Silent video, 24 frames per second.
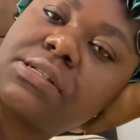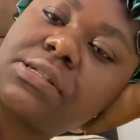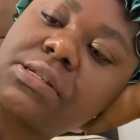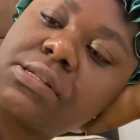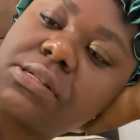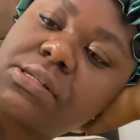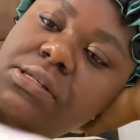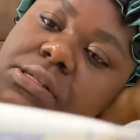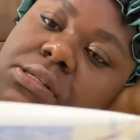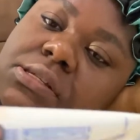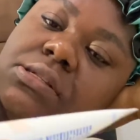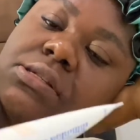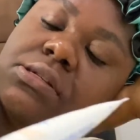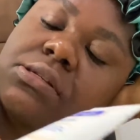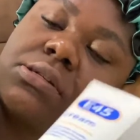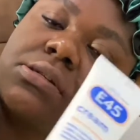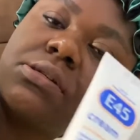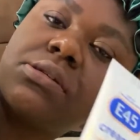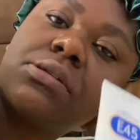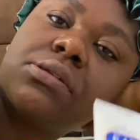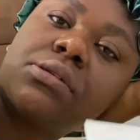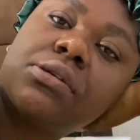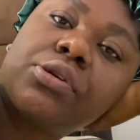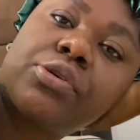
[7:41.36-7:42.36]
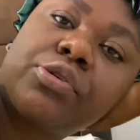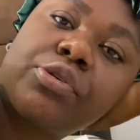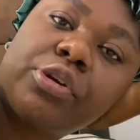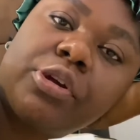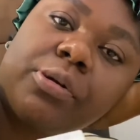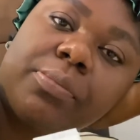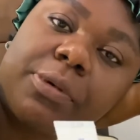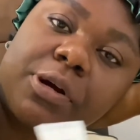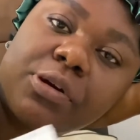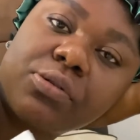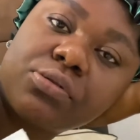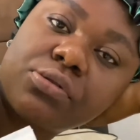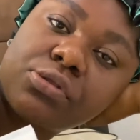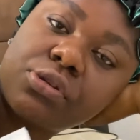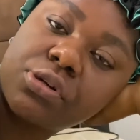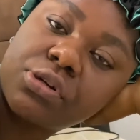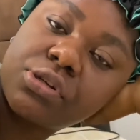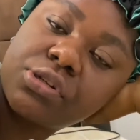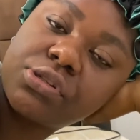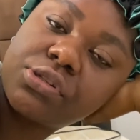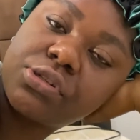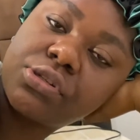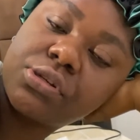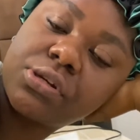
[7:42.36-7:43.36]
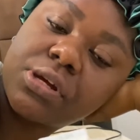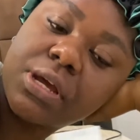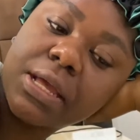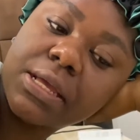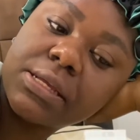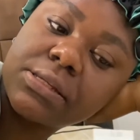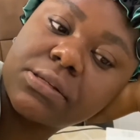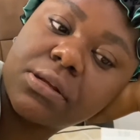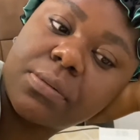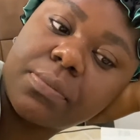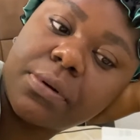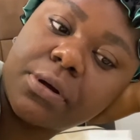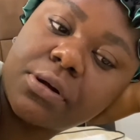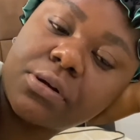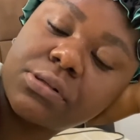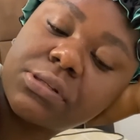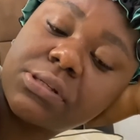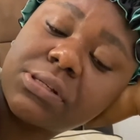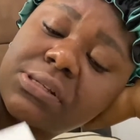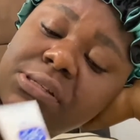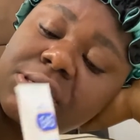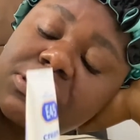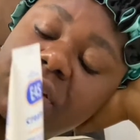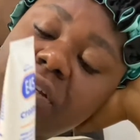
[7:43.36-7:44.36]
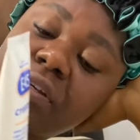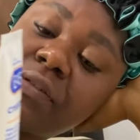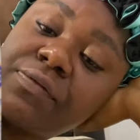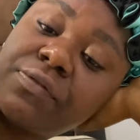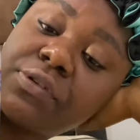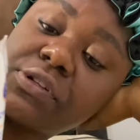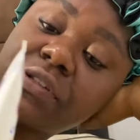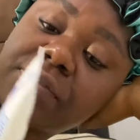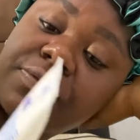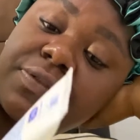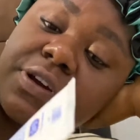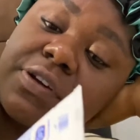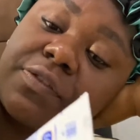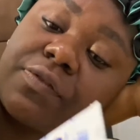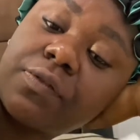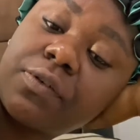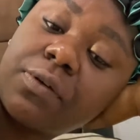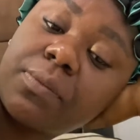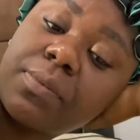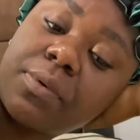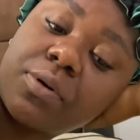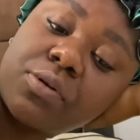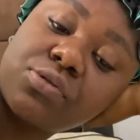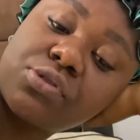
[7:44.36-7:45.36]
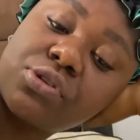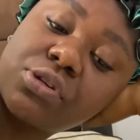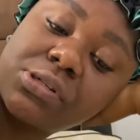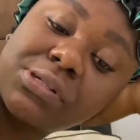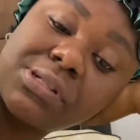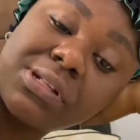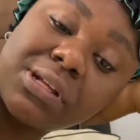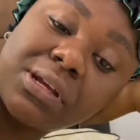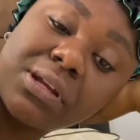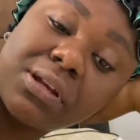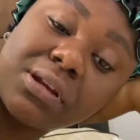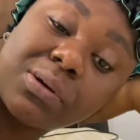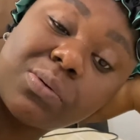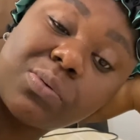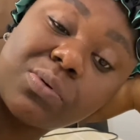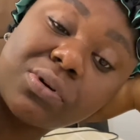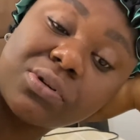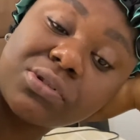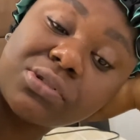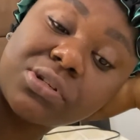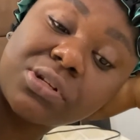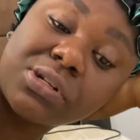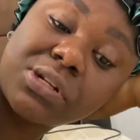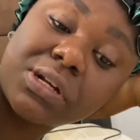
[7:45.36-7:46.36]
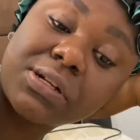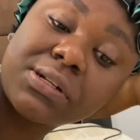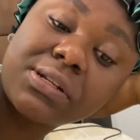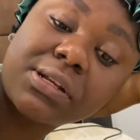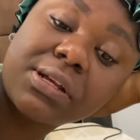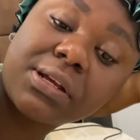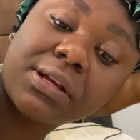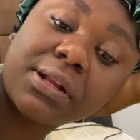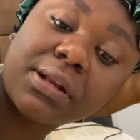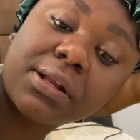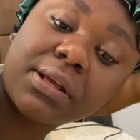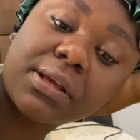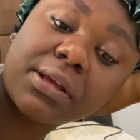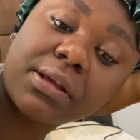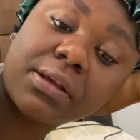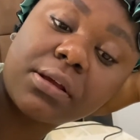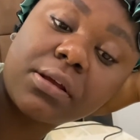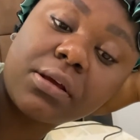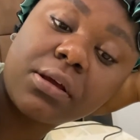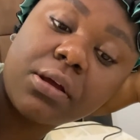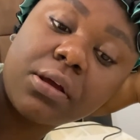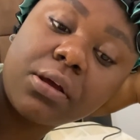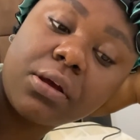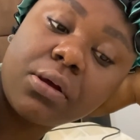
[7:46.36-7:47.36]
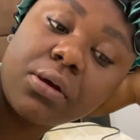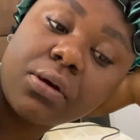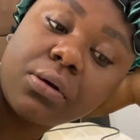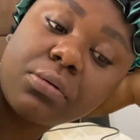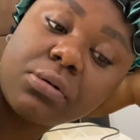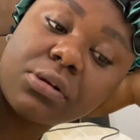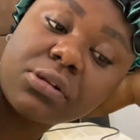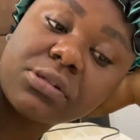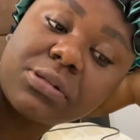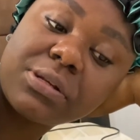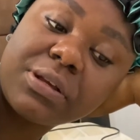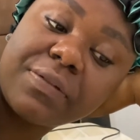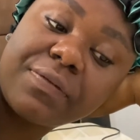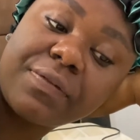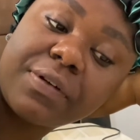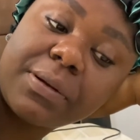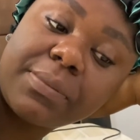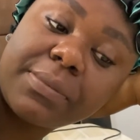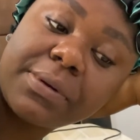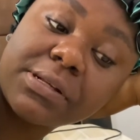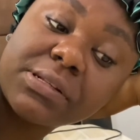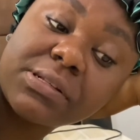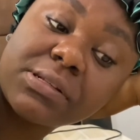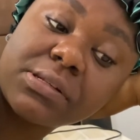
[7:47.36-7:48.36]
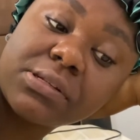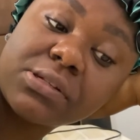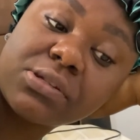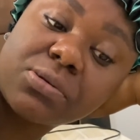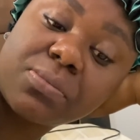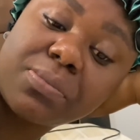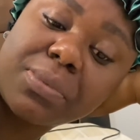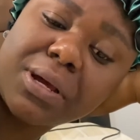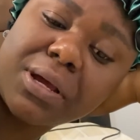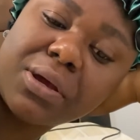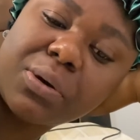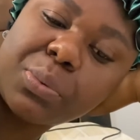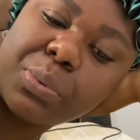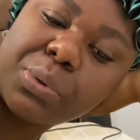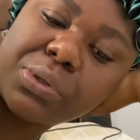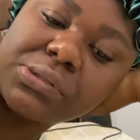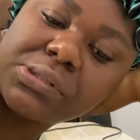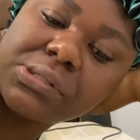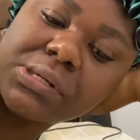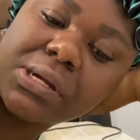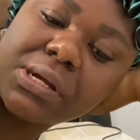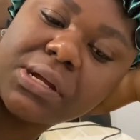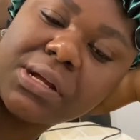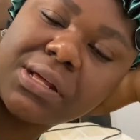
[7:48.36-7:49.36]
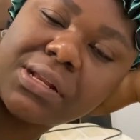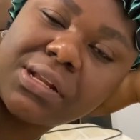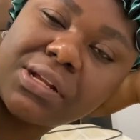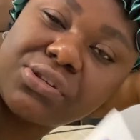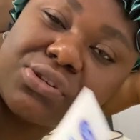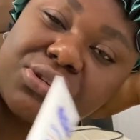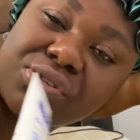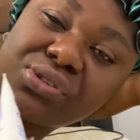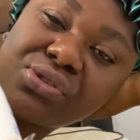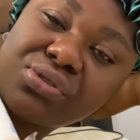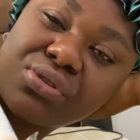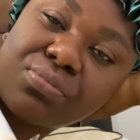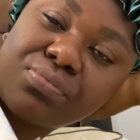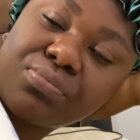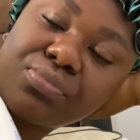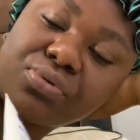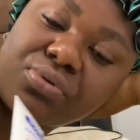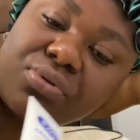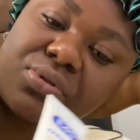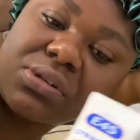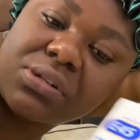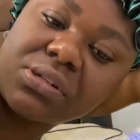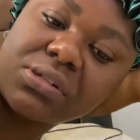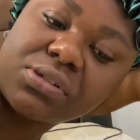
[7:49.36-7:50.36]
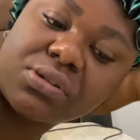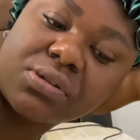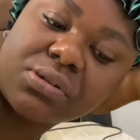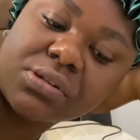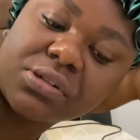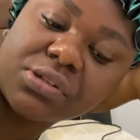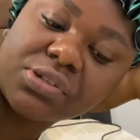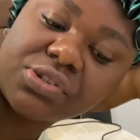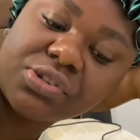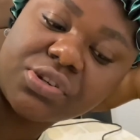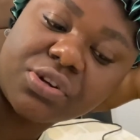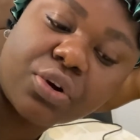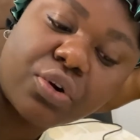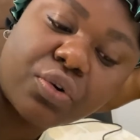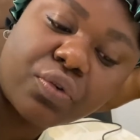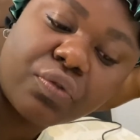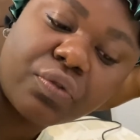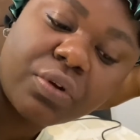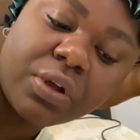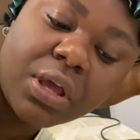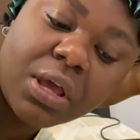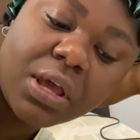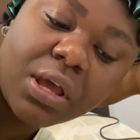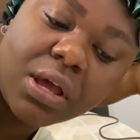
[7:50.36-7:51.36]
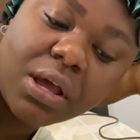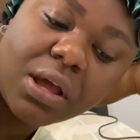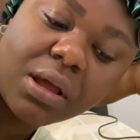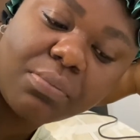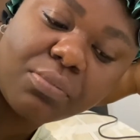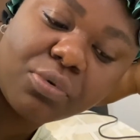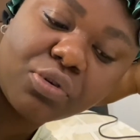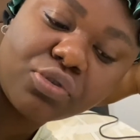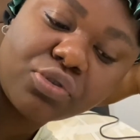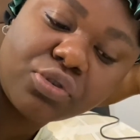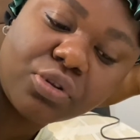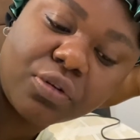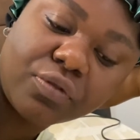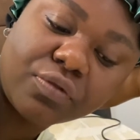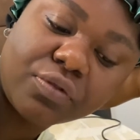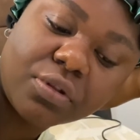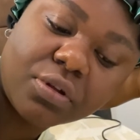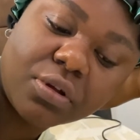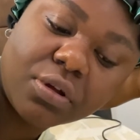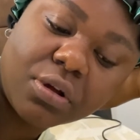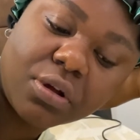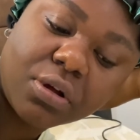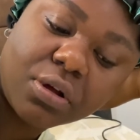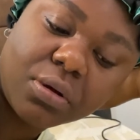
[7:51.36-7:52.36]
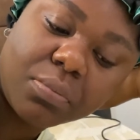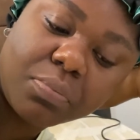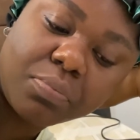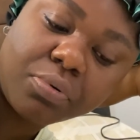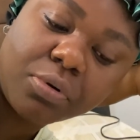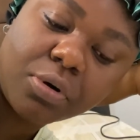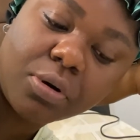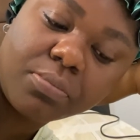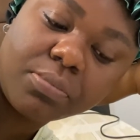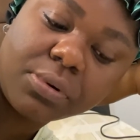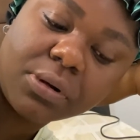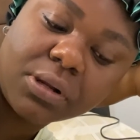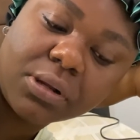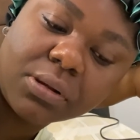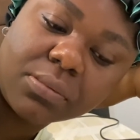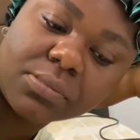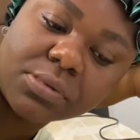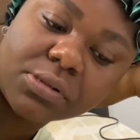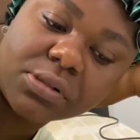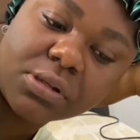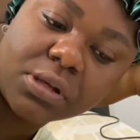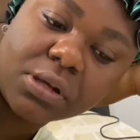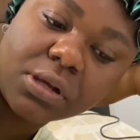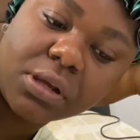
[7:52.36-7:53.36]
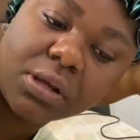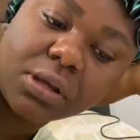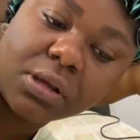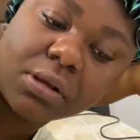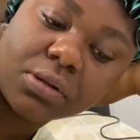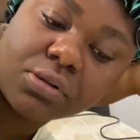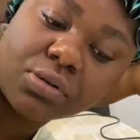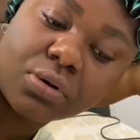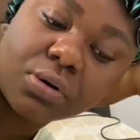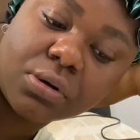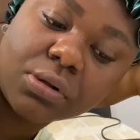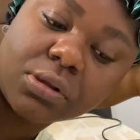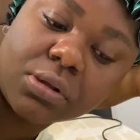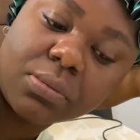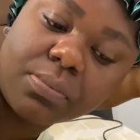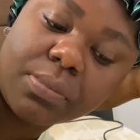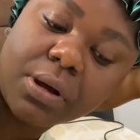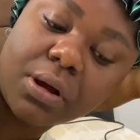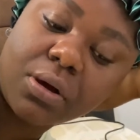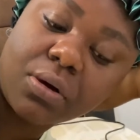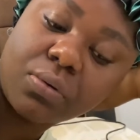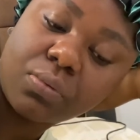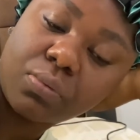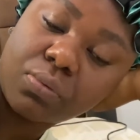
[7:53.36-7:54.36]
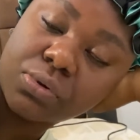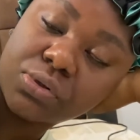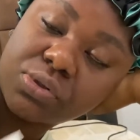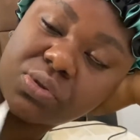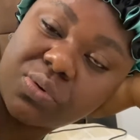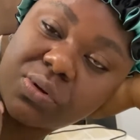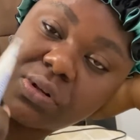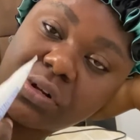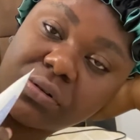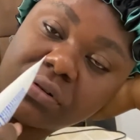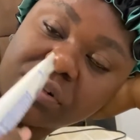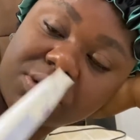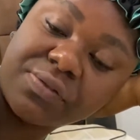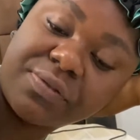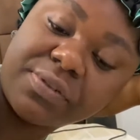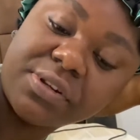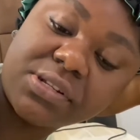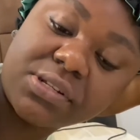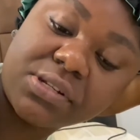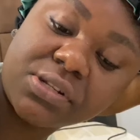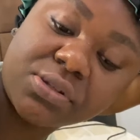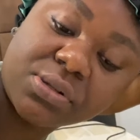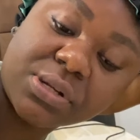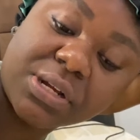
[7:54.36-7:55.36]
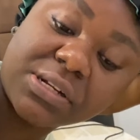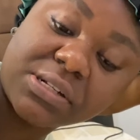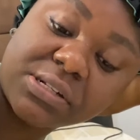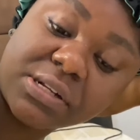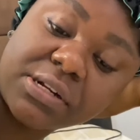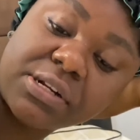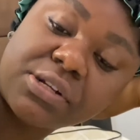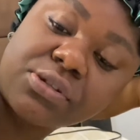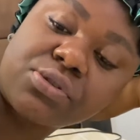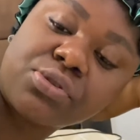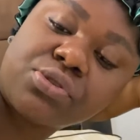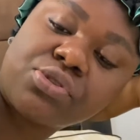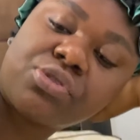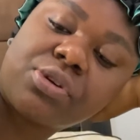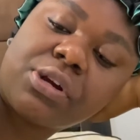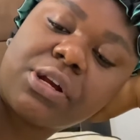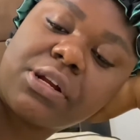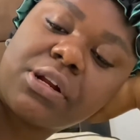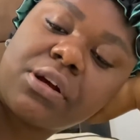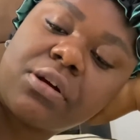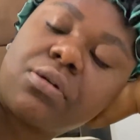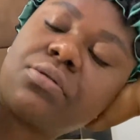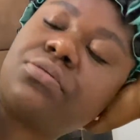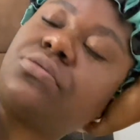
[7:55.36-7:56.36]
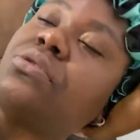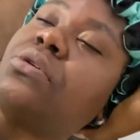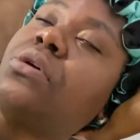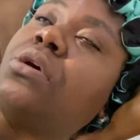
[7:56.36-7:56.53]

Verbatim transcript: this is the cream I was talking to you guys about. It's the E45 cream. I was just taking a walk the other day and I went to a pharmacy to buy water and I just stumbled on it on the shelf. And most of the problems they talked about was what I was facing, so I decided to try it out.